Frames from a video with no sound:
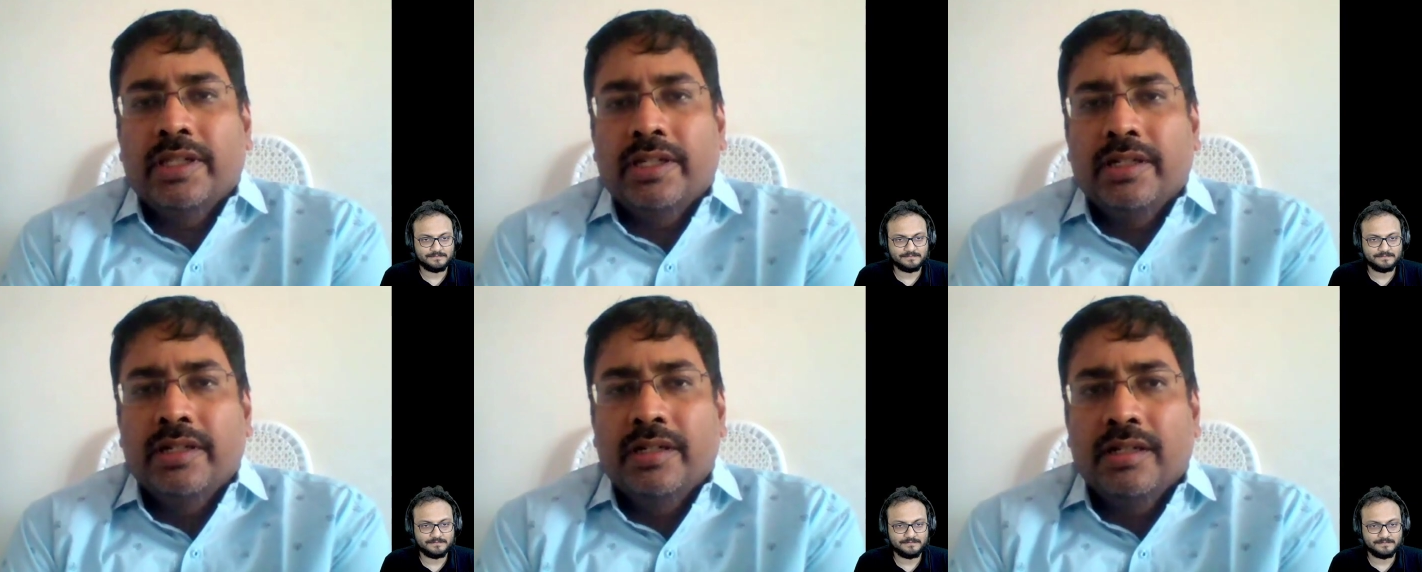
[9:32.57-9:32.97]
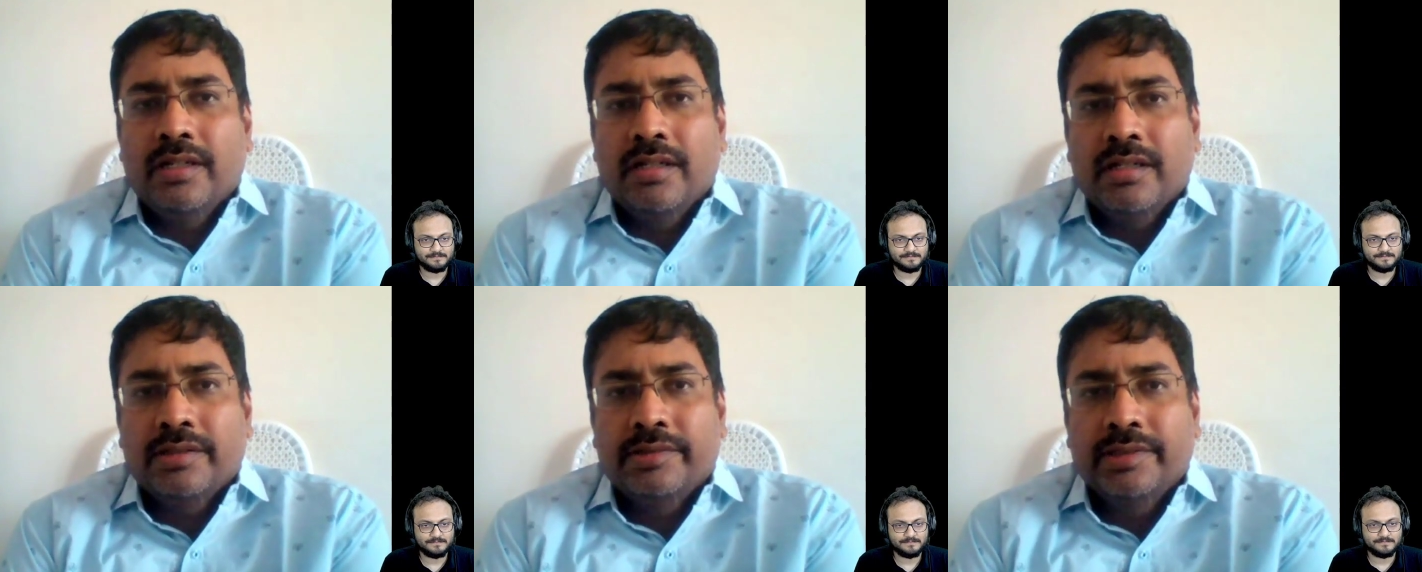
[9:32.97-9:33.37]

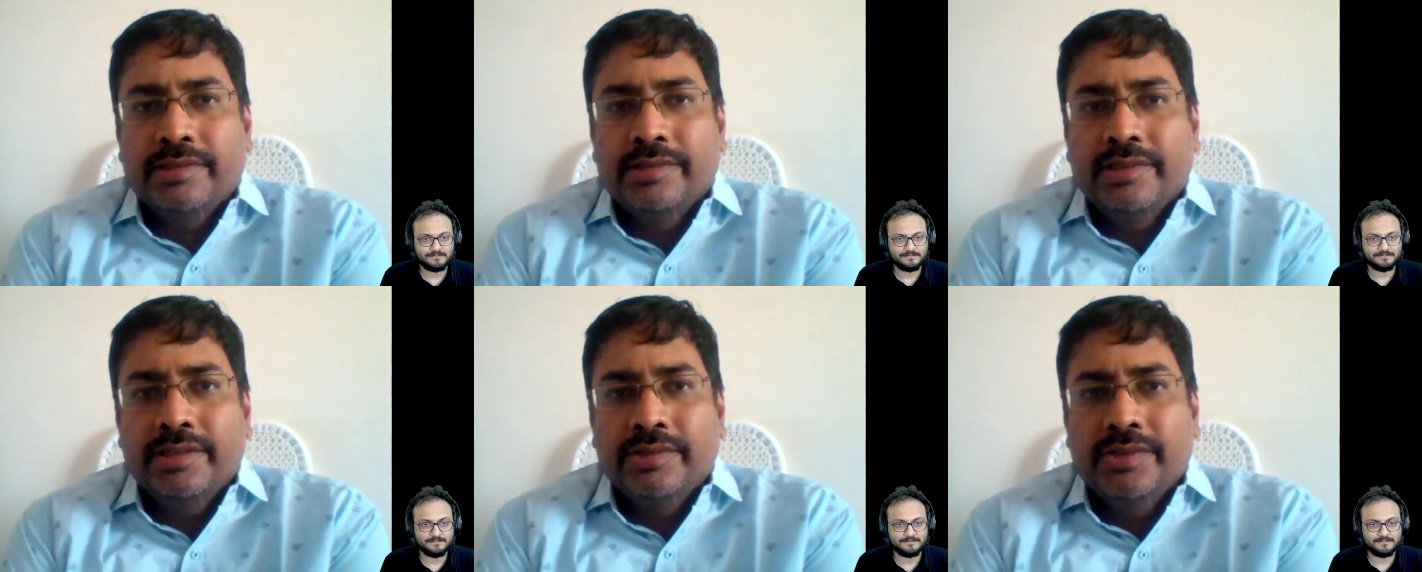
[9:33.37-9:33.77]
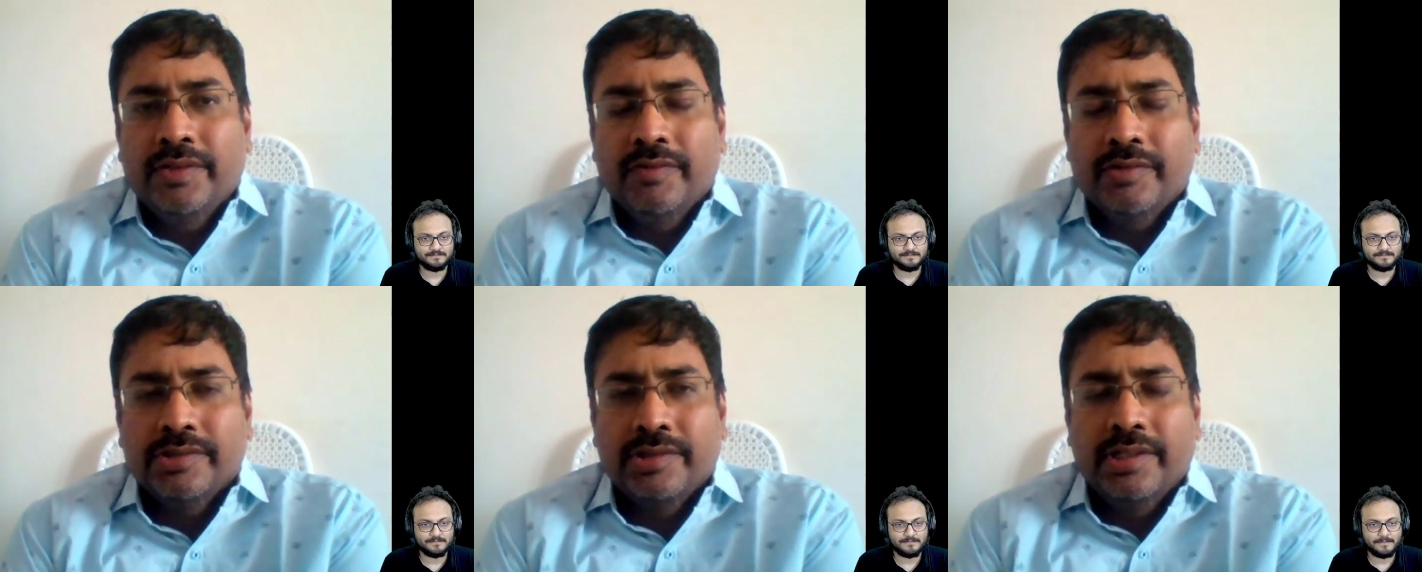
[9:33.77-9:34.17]
Speaker 1: then 6 years he
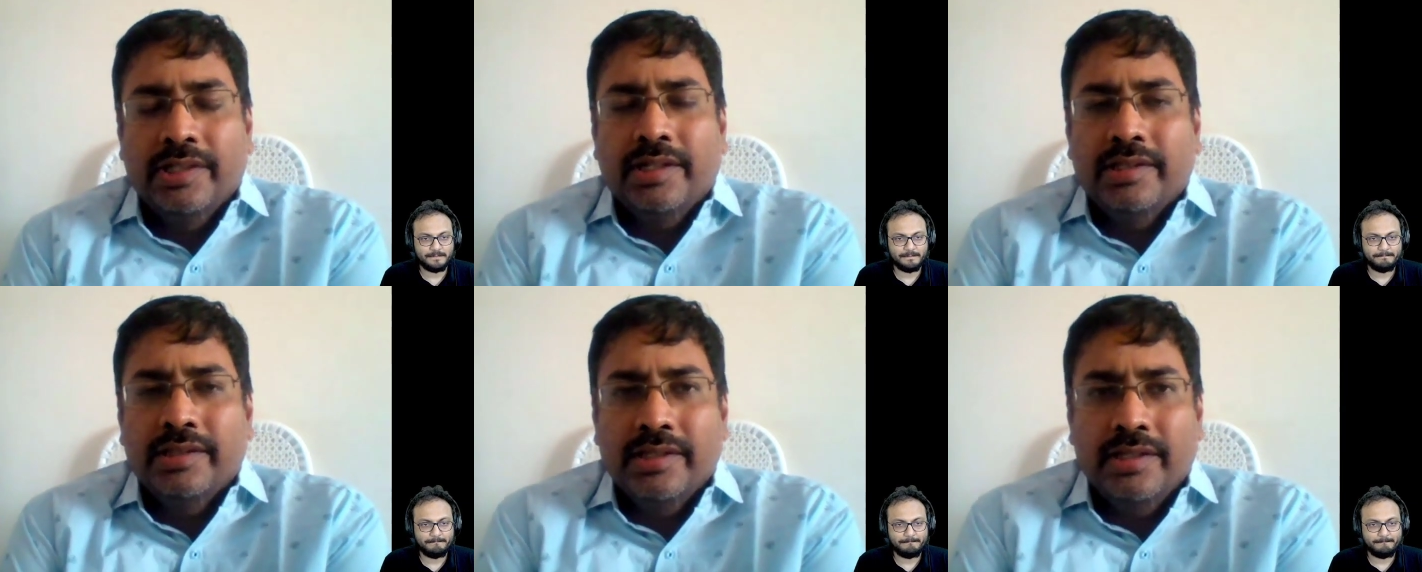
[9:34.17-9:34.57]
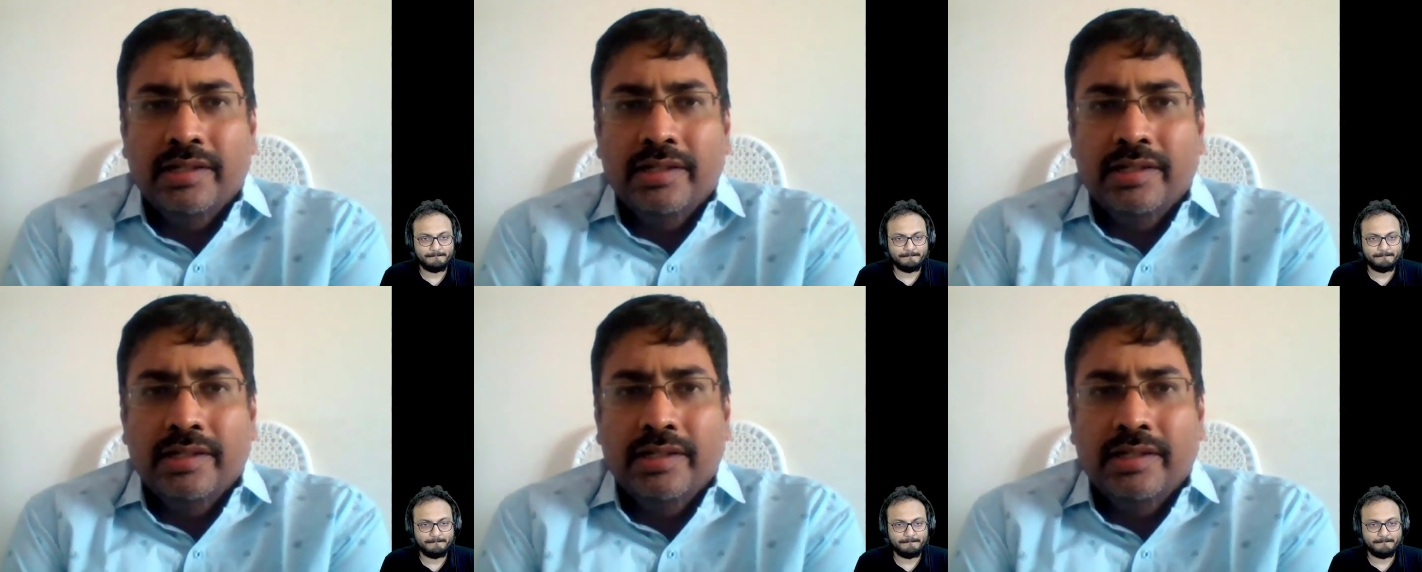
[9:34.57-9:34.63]
was there, and